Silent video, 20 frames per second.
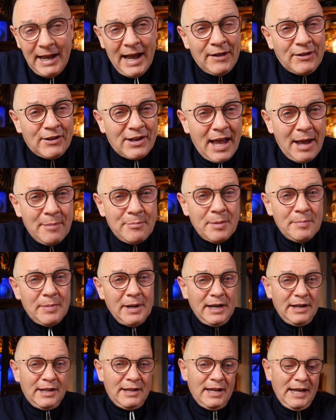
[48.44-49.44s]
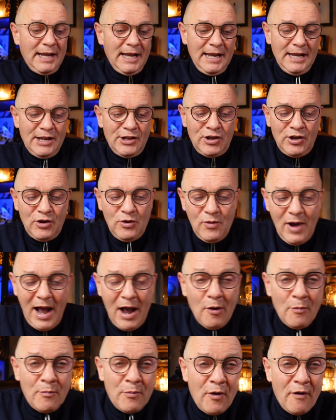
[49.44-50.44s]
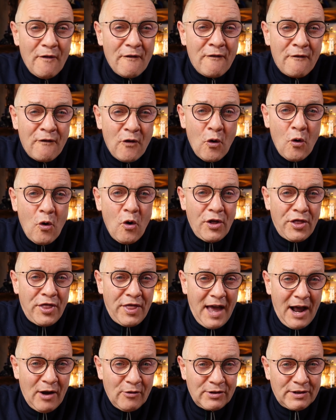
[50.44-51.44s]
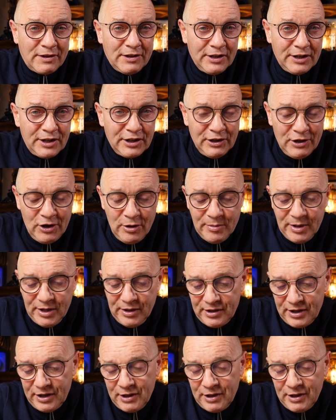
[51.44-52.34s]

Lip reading: it has the capability to output 4,000 lumens.